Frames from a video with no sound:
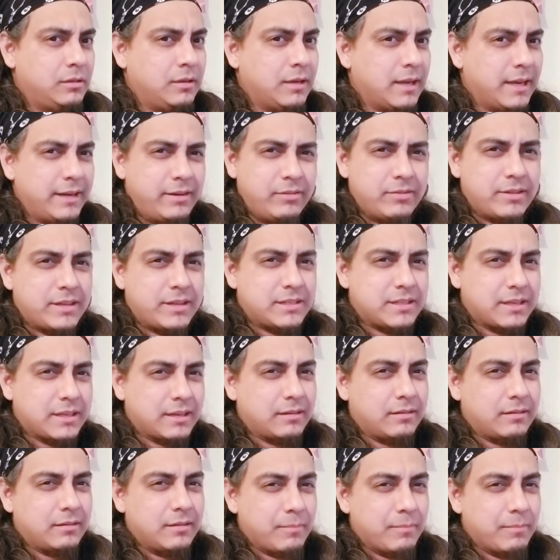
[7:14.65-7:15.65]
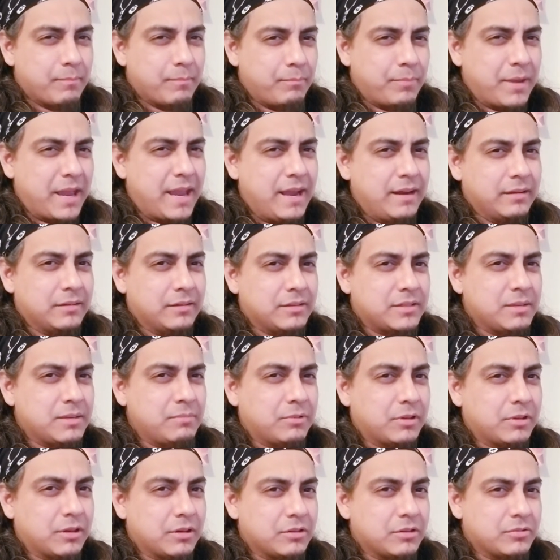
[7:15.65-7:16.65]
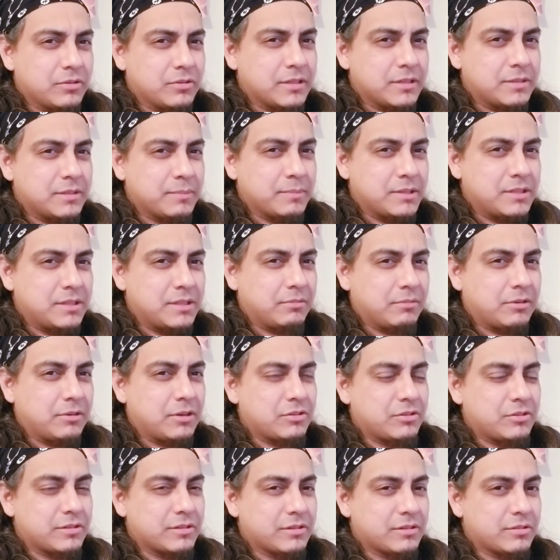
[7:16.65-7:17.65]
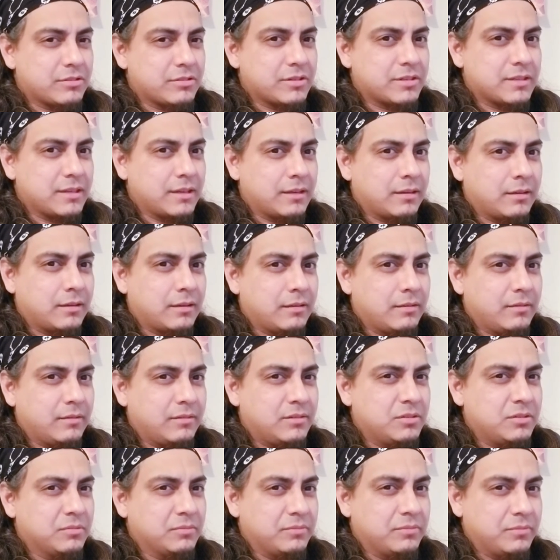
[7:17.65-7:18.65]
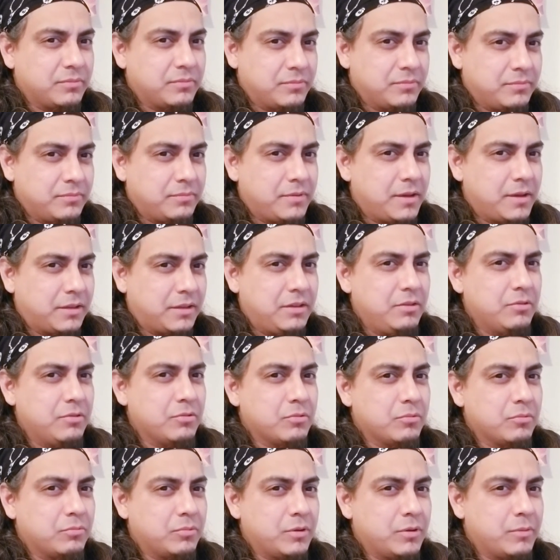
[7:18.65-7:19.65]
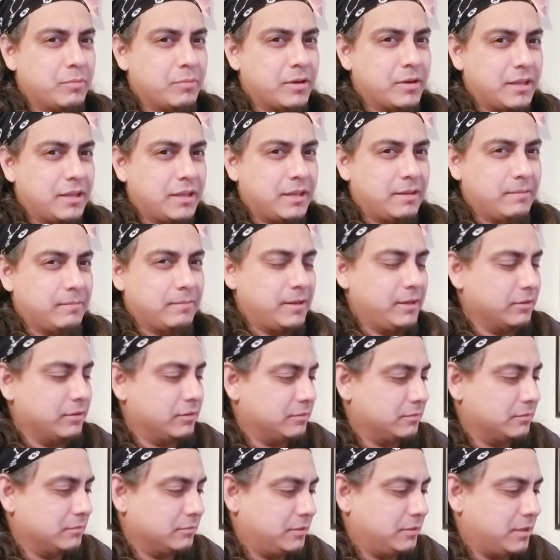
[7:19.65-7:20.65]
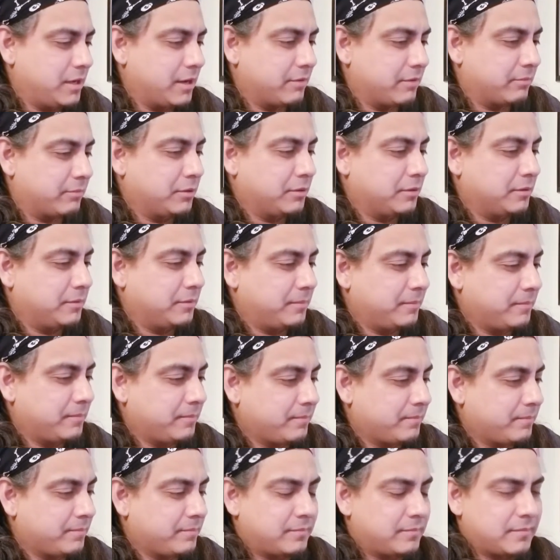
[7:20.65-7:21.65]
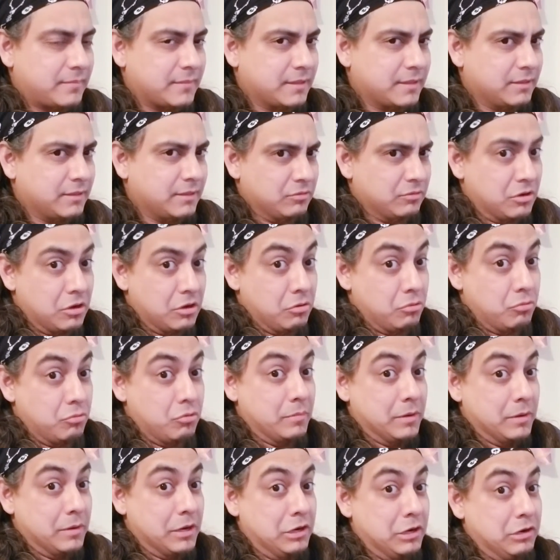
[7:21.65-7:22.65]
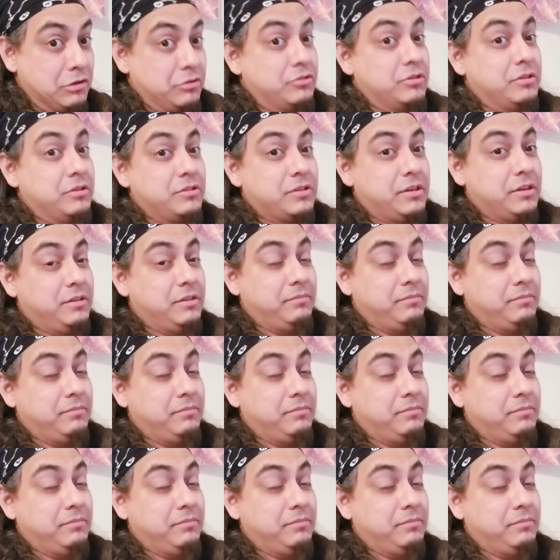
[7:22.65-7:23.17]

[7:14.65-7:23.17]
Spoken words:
I know that's like banned in some countries, but some countries are just like, dude, fuck you. We want to eat whale. Whatever. Who am I to judge?